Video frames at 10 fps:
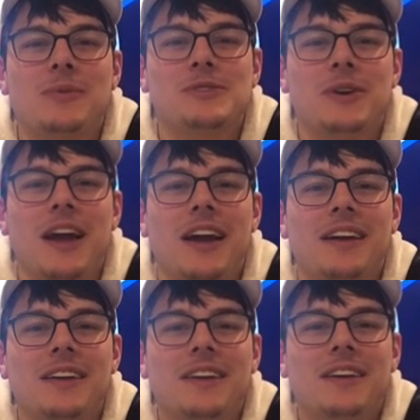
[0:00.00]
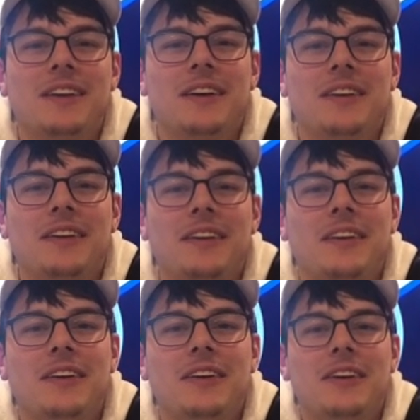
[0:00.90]
he was okay. We all knew. We all said it on
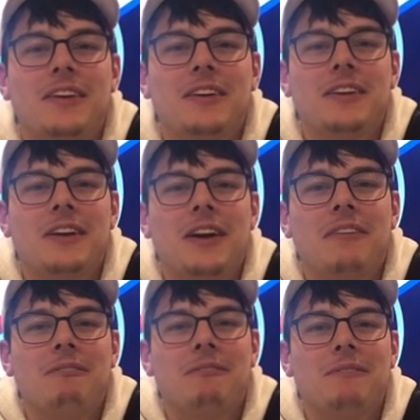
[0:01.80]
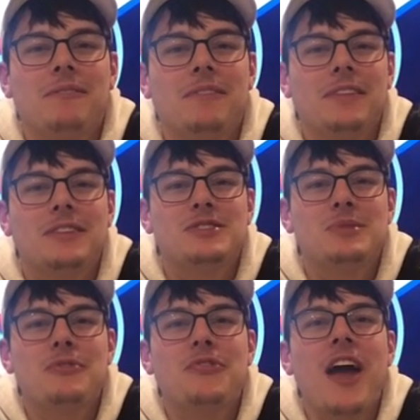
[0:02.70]
the stream. You can go on the stream and check for yourself. To
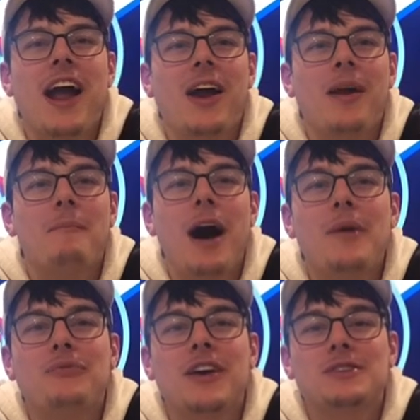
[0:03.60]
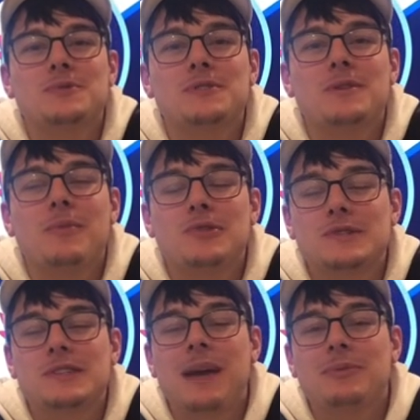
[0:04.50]
be fair, my face was the
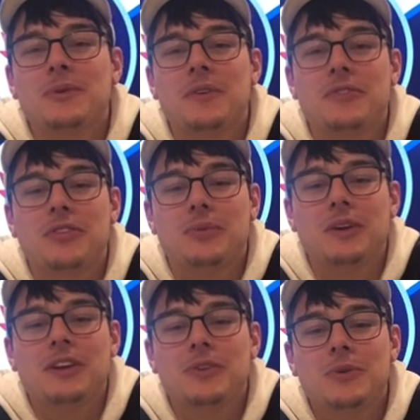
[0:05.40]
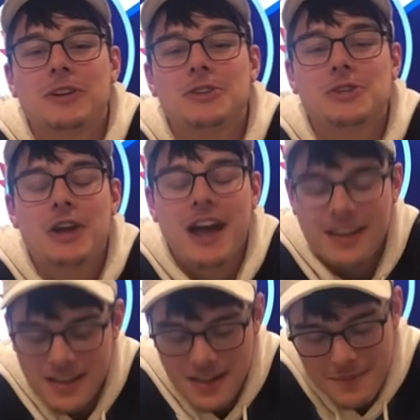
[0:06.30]
most skeptical of the three. You can
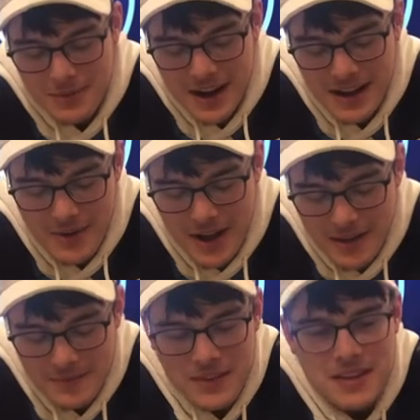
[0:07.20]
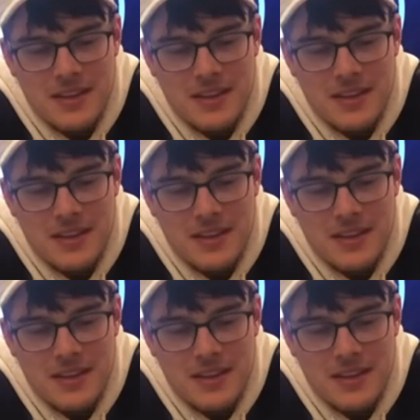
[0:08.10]
check. But anyway,